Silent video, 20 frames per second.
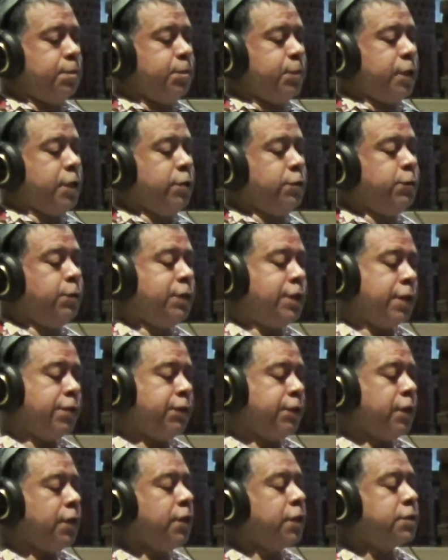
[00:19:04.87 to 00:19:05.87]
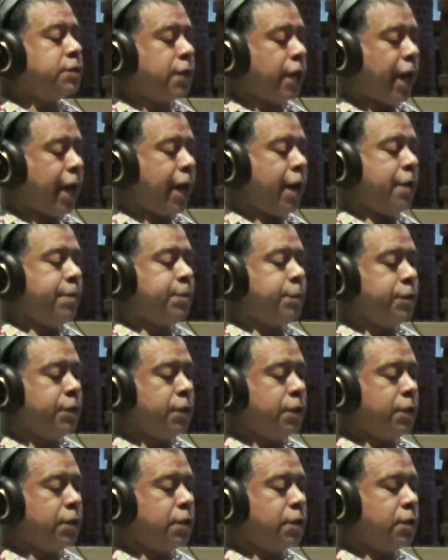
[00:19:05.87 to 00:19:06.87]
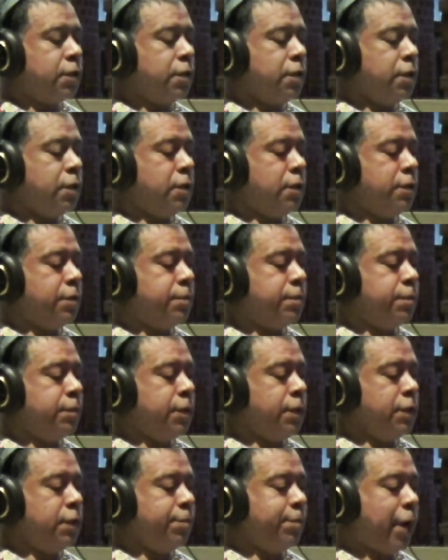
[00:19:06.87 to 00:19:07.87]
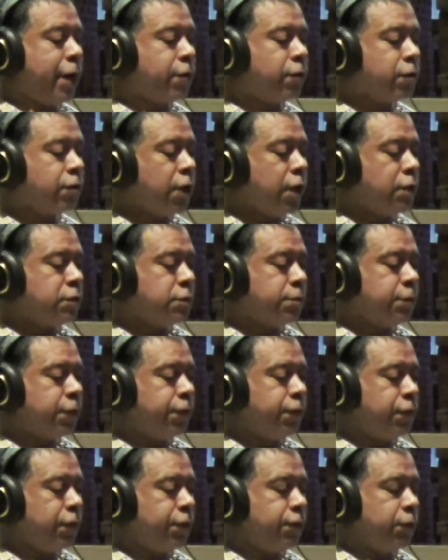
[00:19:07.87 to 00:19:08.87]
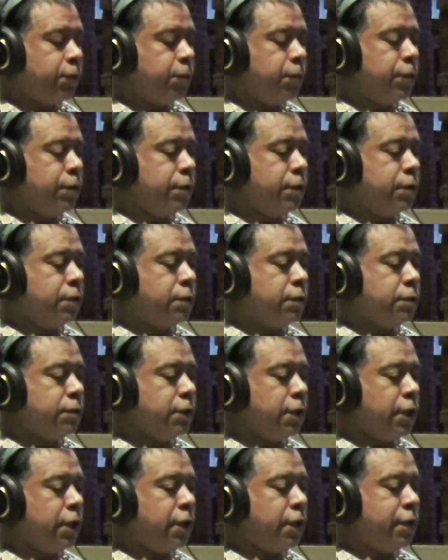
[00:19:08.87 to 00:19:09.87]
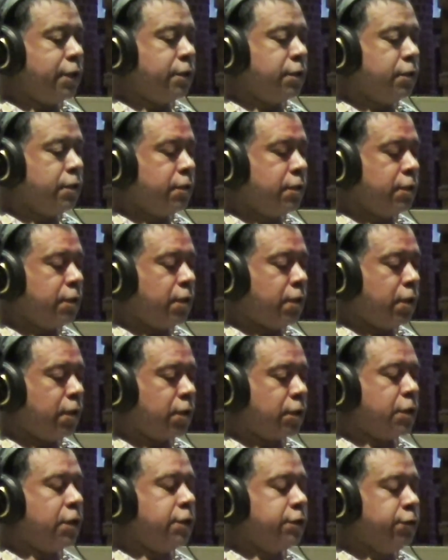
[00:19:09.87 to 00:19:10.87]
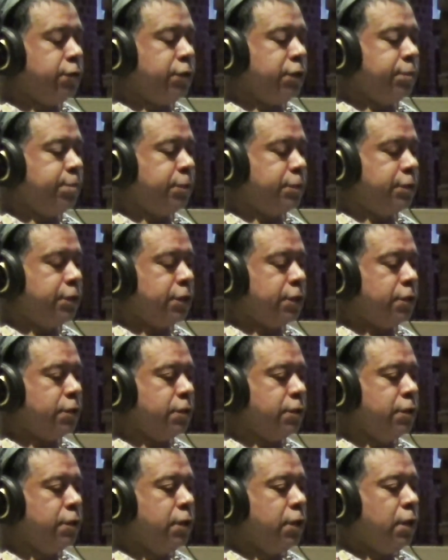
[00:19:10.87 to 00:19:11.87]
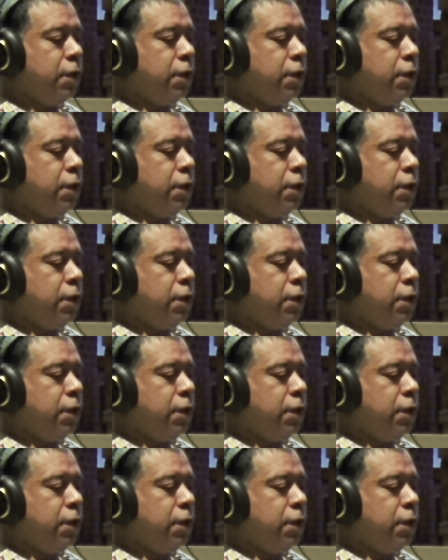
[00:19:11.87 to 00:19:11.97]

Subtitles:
Because with everything that's happening in the macrocosm of the world and our country in particular,